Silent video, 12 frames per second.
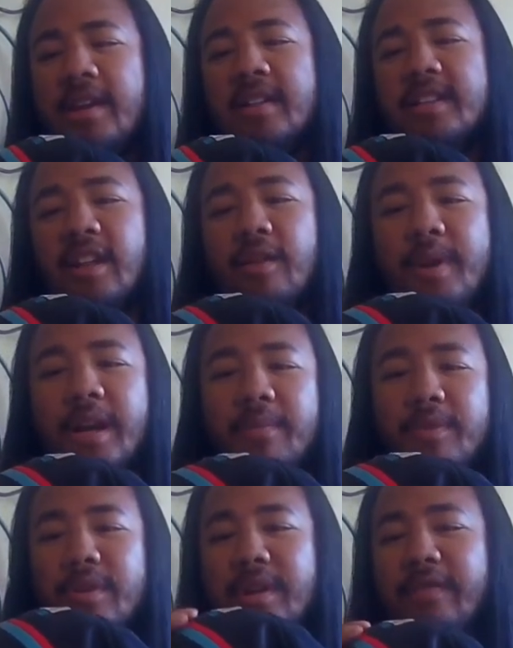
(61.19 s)

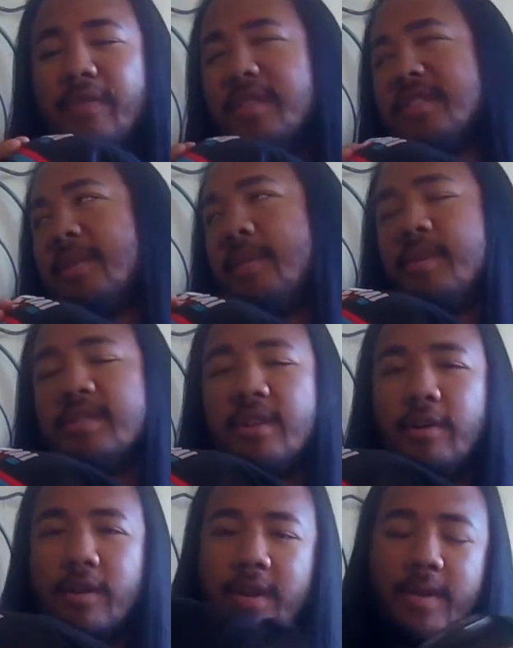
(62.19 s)
Taylormade M3. First time I'm using
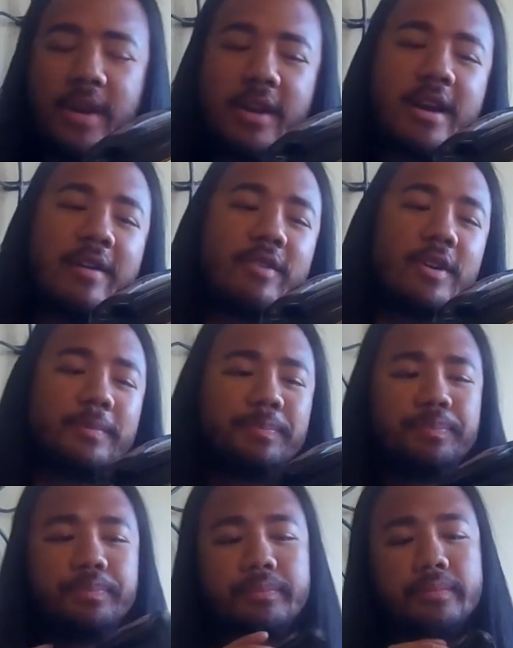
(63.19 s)
the OEM head cover,
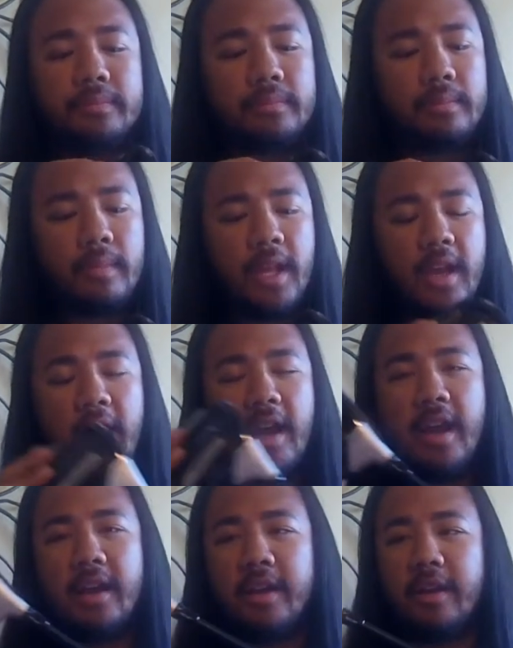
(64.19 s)

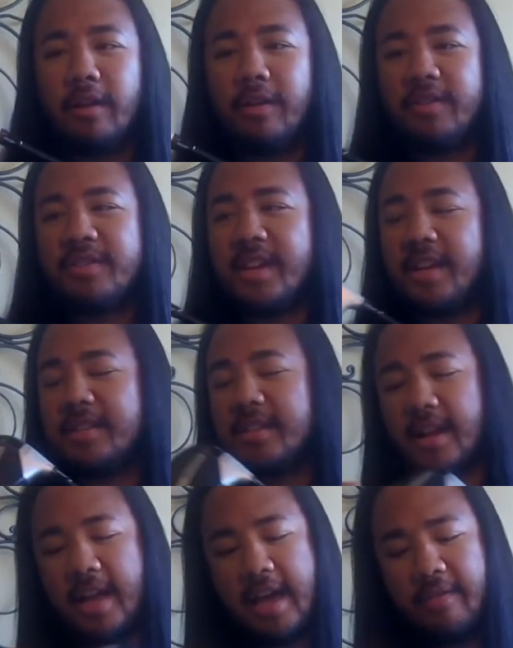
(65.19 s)
and here are the settings
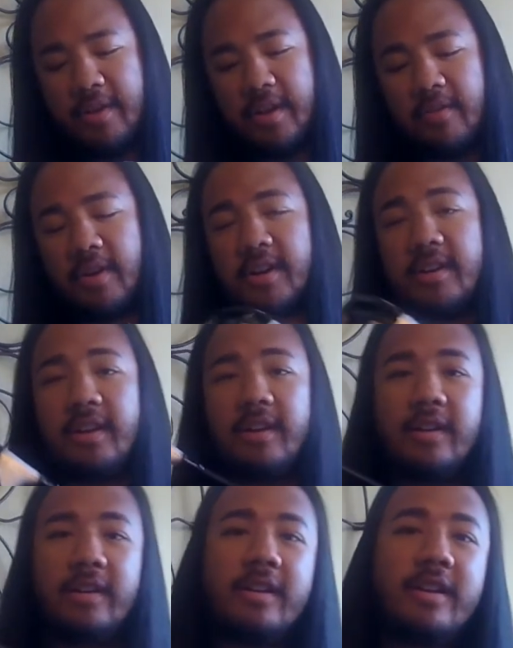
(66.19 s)
that I have it in right
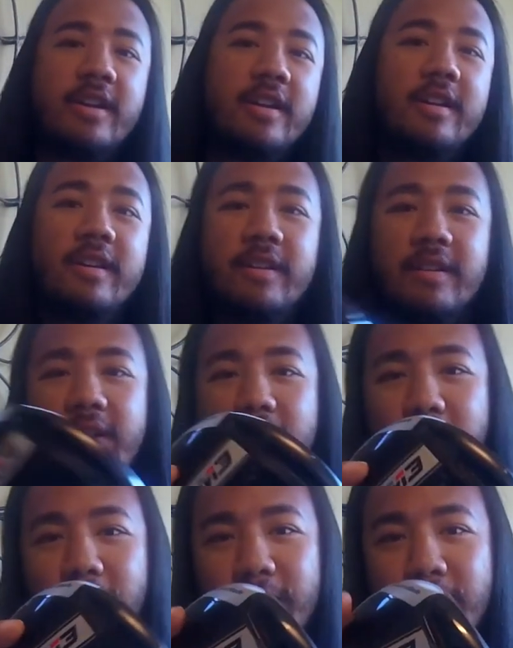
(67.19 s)
here.
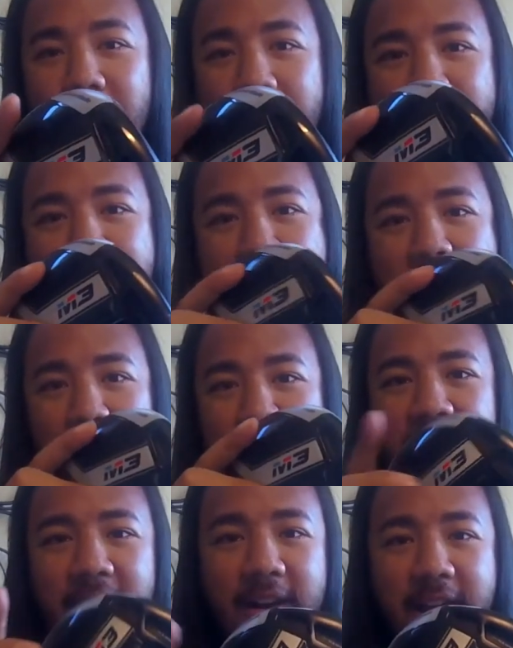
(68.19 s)
All the way back,
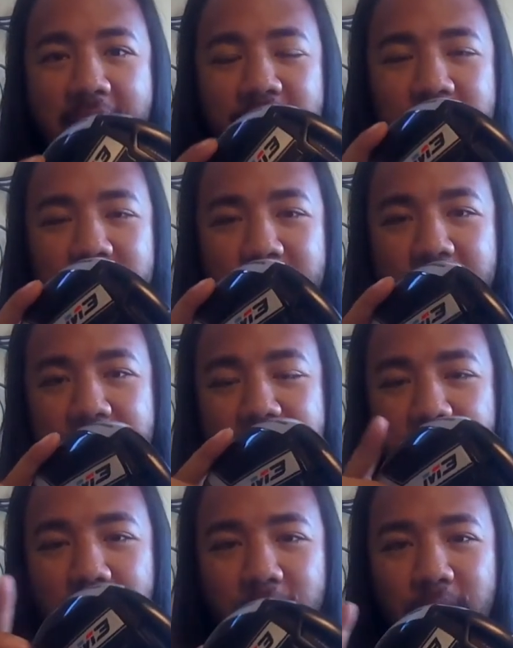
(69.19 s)
10.5 degrees,
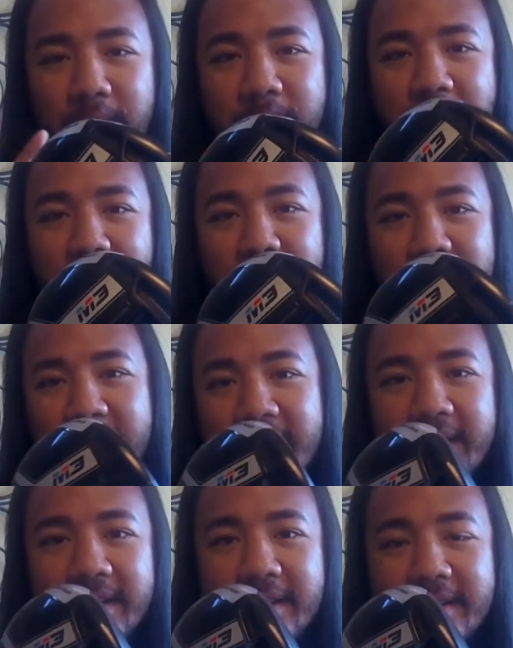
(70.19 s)
all the way back
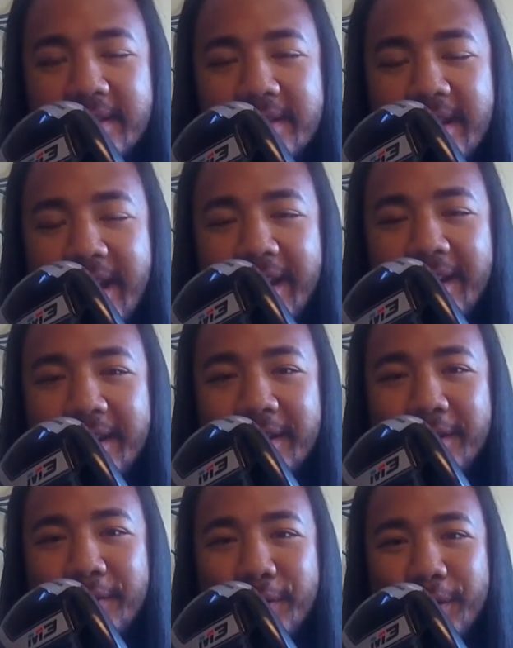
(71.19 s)
because I
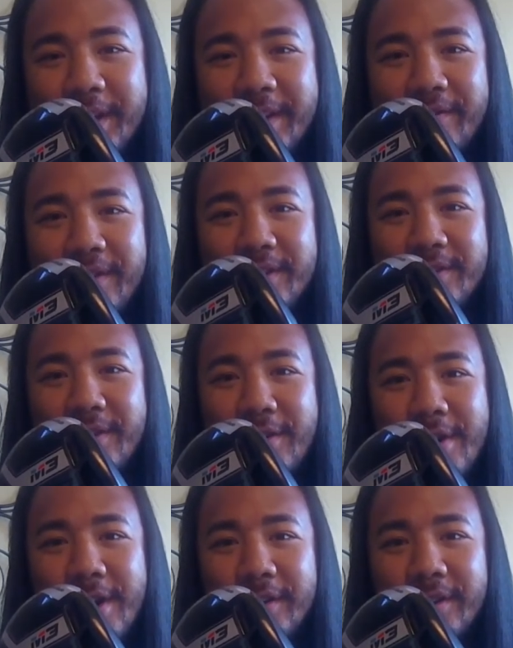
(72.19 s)
need the forgiveness. All
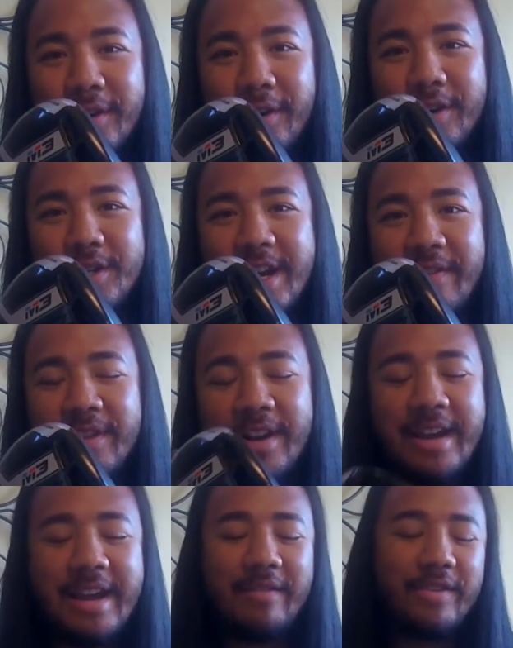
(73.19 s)
right, the current shaft that
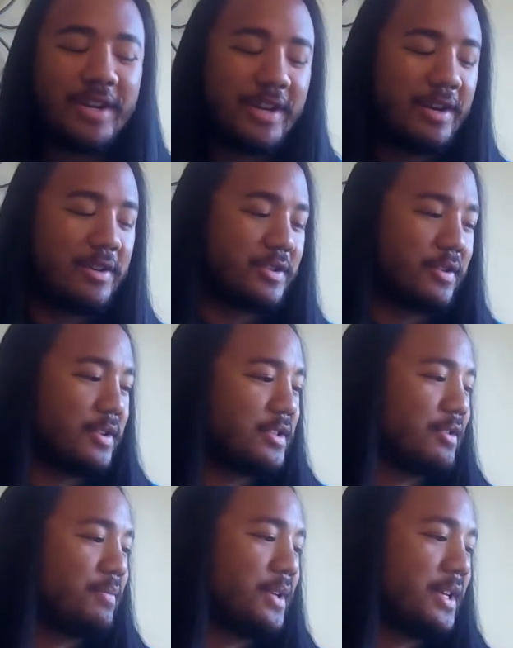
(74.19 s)
I have in here is going
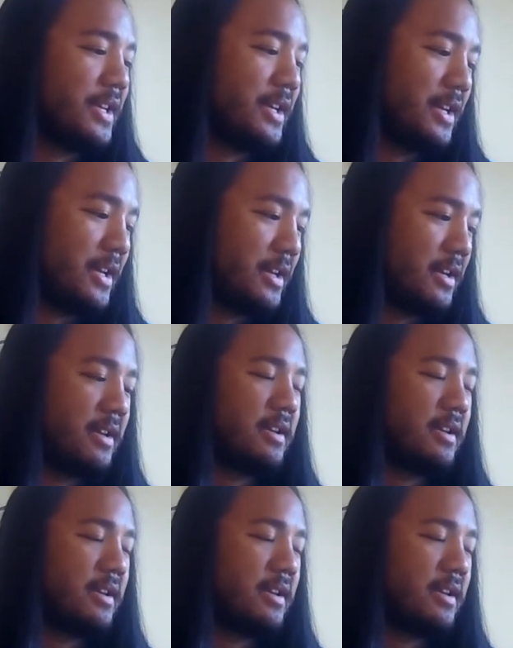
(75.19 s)
to be